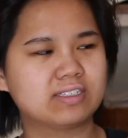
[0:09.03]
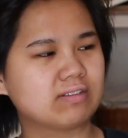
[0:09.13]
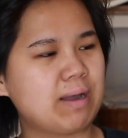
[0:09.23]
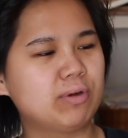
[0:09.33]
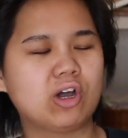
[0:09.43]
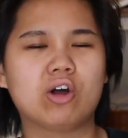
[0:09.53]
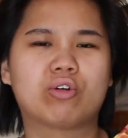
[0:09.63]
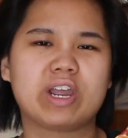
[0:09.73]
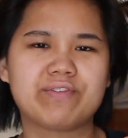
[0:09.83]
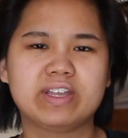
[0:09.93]
I'm going to call it
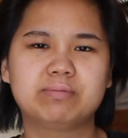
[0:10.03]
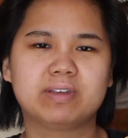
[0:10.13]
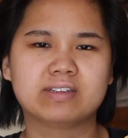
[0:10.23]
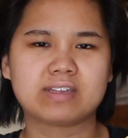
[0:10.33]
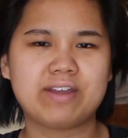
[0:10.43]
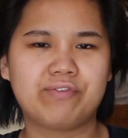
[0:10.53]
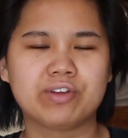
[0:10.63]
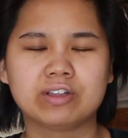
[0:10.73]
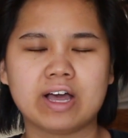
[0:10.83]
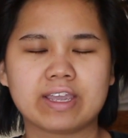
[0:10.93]
Cravings because I
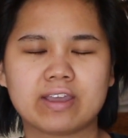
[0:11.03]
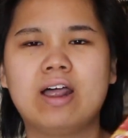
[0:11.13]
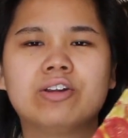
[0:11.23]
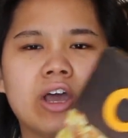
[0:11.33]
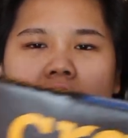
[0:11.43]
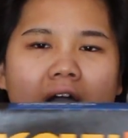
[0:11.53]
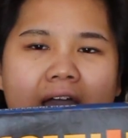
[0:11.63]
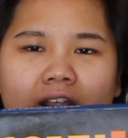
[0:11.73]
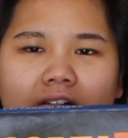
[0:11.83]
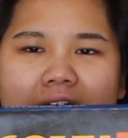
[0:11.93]
feel like, I don't know,
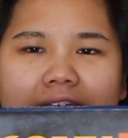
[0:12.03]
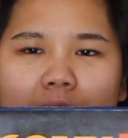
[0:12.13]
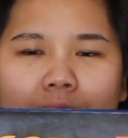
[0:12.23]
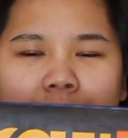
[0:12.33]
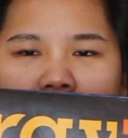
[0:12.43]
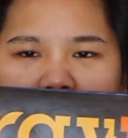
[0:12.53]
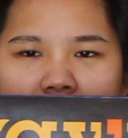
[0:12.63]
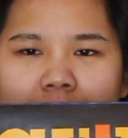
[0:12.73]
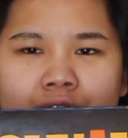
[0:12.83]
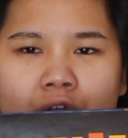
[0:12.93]
I don't like it when, like,
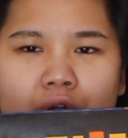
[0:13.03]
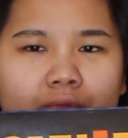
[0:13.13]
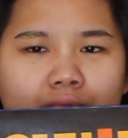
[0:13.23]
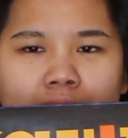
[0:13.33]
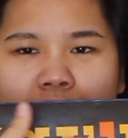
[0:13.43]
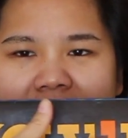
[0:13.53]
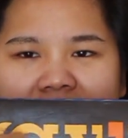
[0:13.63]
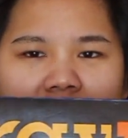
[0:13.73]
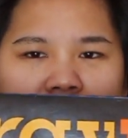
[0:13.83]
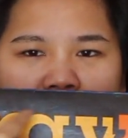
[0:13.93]
you know,
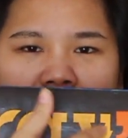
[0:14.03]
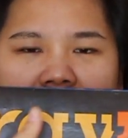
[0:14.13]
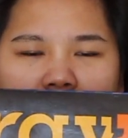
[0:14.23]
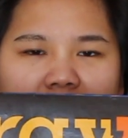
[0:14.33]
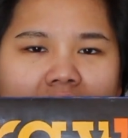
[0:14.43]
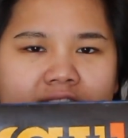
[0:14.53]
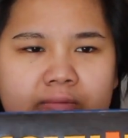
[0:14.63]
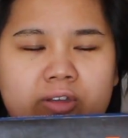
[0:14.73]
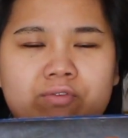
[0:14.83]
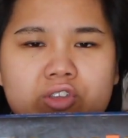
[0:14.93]
brands do this because
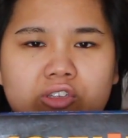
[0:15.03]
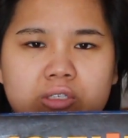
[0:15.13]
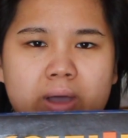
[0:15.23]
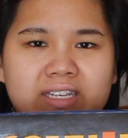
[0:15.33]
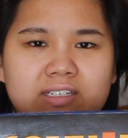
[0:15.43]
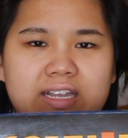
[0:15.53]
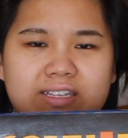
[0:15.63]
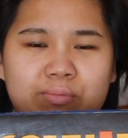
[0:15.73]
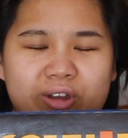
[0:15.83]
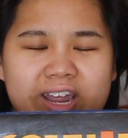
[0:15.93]
it confuses my
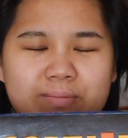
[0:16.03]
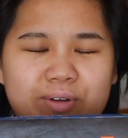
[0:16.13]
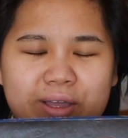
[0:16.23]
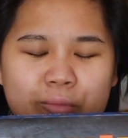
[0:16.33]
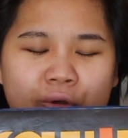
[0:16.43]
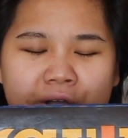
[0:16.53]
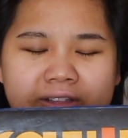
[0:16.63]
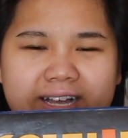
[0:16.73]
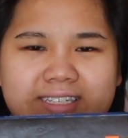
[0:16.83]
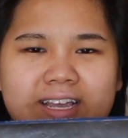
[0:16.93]
dyslexic brain, but more or
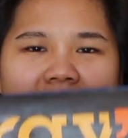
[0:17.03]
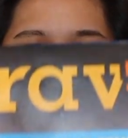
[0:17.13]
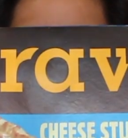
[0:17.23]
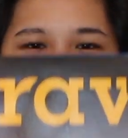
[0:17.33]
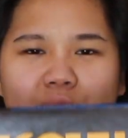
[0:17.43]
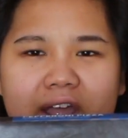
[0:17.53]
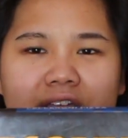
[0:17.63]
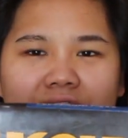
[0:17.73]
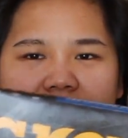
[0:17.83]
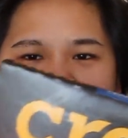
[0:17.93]
less,
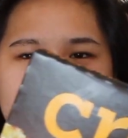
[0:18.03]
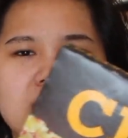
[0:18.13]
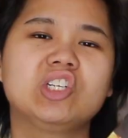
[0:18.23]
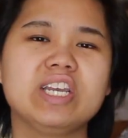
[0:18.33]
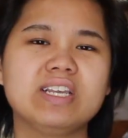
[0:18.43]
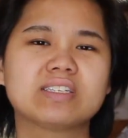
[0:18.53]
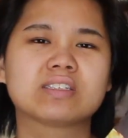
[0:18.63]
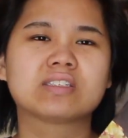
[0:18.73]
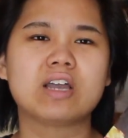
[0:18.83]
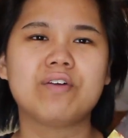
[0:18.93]
Crav'n's cheese
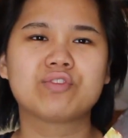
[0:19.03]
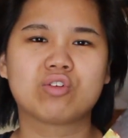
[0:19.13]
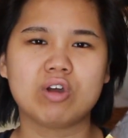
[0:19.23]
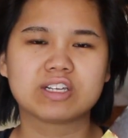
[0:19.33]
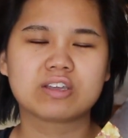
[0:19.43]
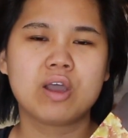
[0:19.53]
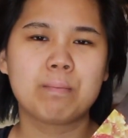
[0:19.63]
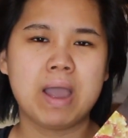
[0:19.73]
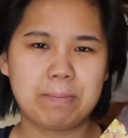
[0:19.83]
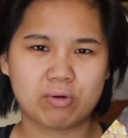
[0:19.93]
stuffed crust
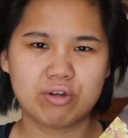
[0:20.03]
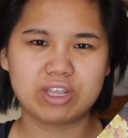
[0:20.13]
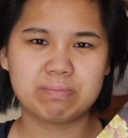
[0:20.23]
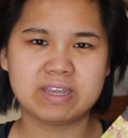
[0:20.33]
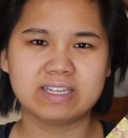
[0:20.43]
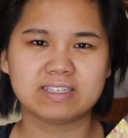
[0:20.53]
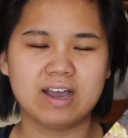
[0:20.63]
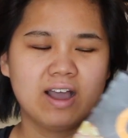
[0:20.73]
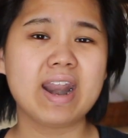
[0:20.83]
pepperoni pizza.